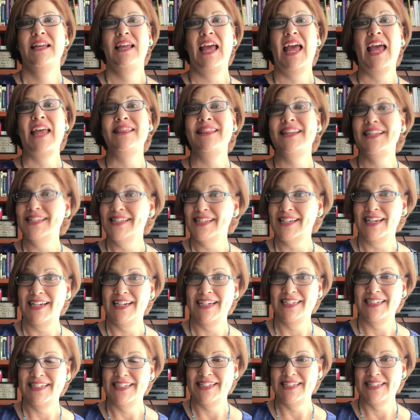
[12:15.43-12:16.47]
And this
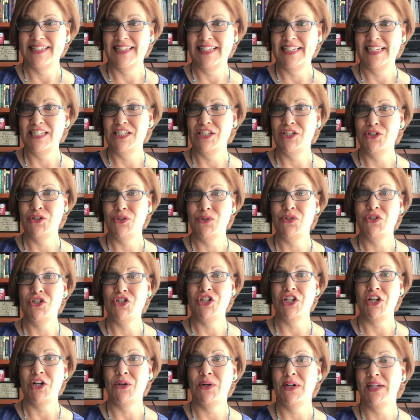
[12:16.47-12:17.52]
kindness leads to
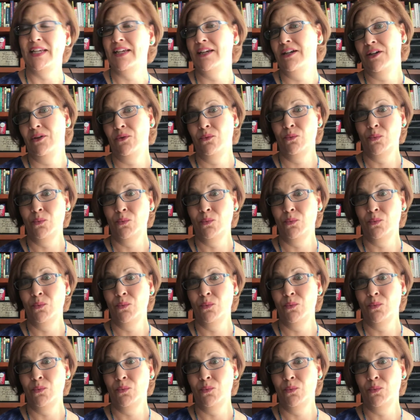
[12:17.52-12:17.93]
Charity